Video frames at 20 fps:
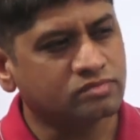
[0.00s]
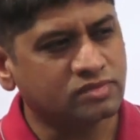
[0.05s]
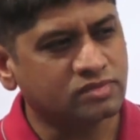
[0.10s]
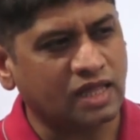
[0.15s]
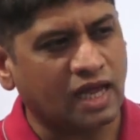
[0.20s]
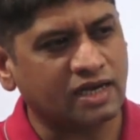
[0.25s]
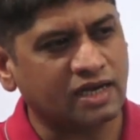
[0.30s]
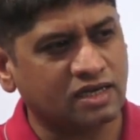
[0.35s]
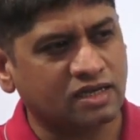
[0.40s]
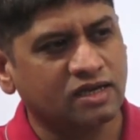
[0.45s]

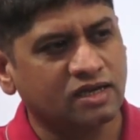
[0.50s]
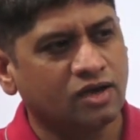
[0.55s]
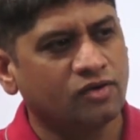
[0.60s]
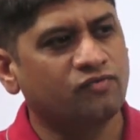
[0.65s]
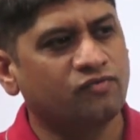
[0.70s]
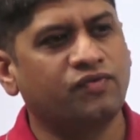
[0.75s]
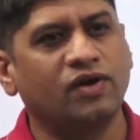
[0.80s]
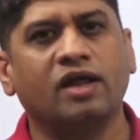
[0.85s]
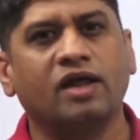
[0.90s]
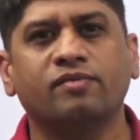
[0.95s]
that
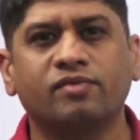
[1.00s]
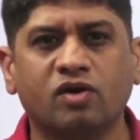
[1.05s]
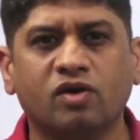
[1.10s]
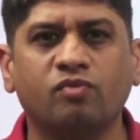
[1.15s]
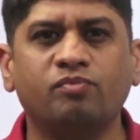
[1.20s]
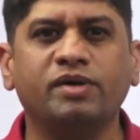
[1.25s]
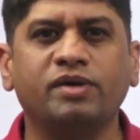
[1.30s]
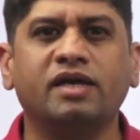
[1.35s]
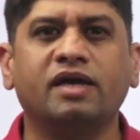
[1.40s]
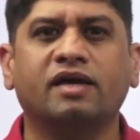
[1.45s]
flavor
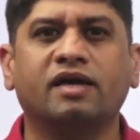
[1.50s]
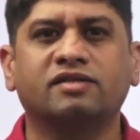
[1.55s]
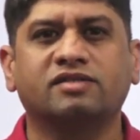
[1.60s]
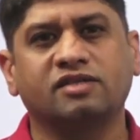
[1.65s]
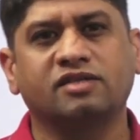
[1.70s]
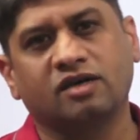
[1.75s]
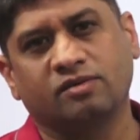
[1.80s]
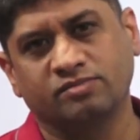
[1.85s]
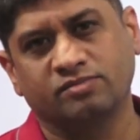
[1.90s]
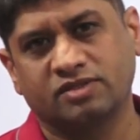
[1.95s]
of
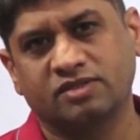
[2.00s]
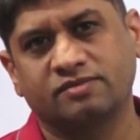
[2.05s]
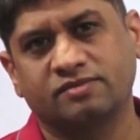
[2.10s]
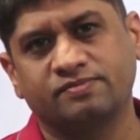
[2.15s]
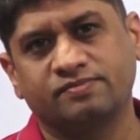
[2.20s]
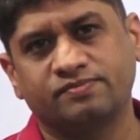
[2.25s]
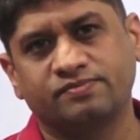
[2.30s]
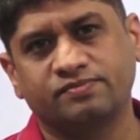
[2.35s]
BARC comes.